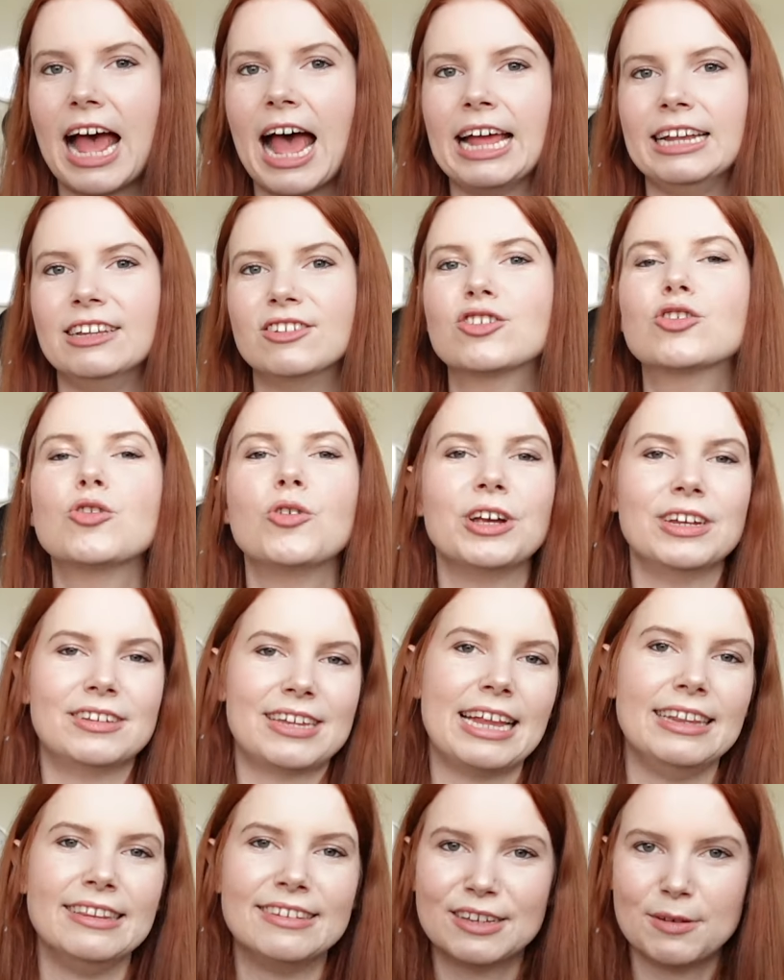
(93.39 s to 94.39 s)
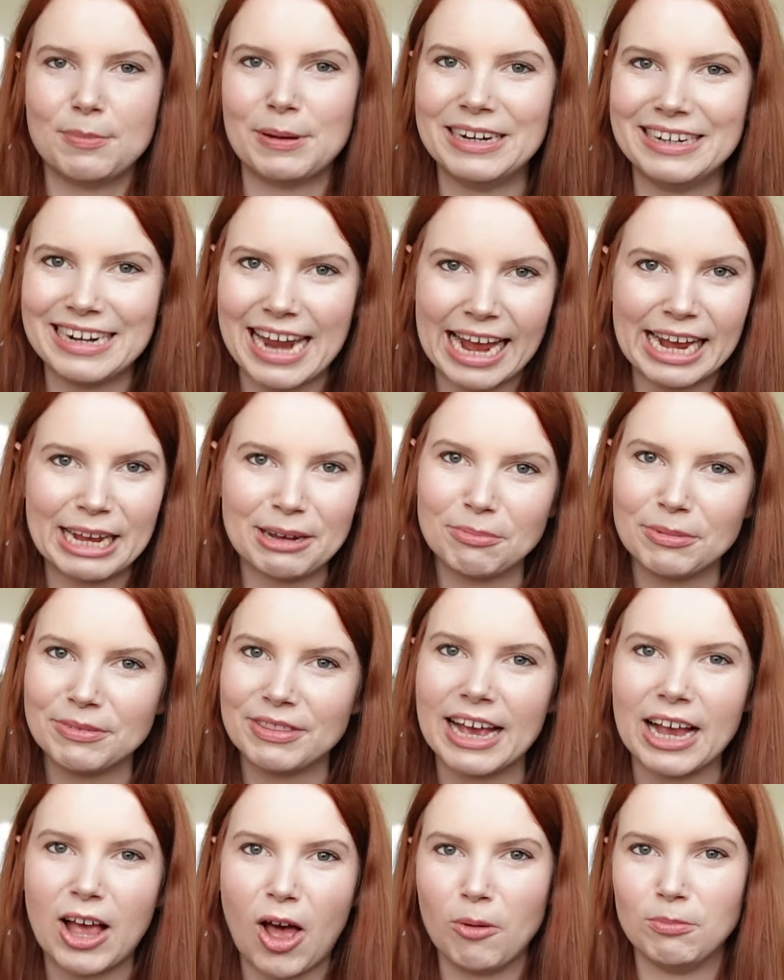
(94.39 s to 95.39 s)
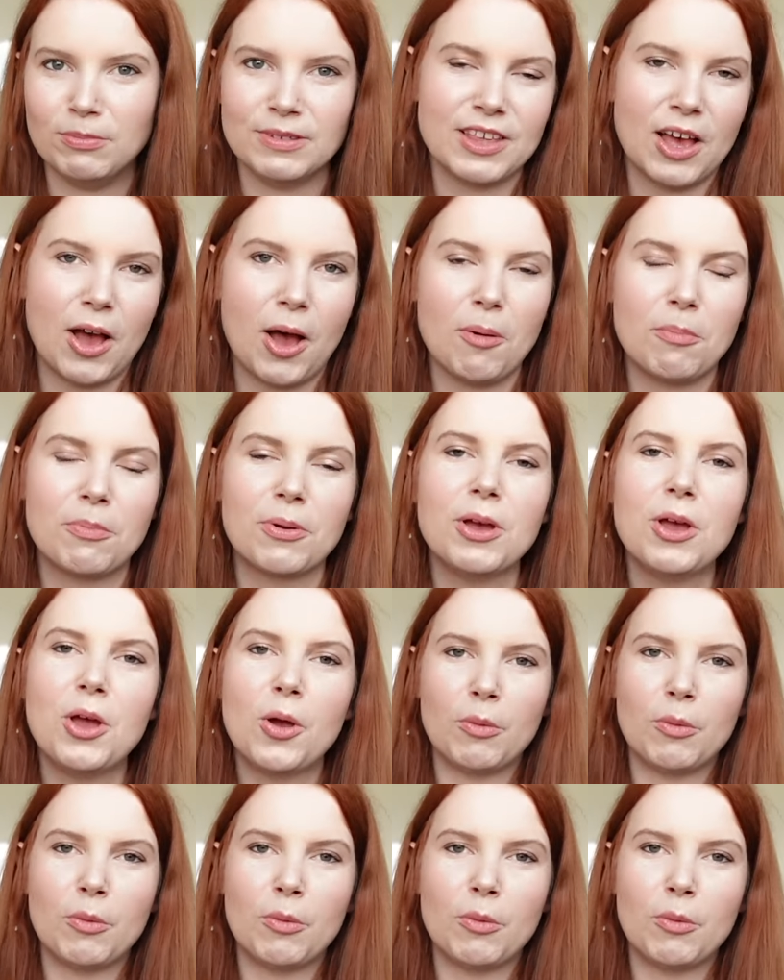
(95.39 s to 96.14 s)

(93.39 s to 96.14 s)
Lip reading: and Sawyer tends to be a name that comes up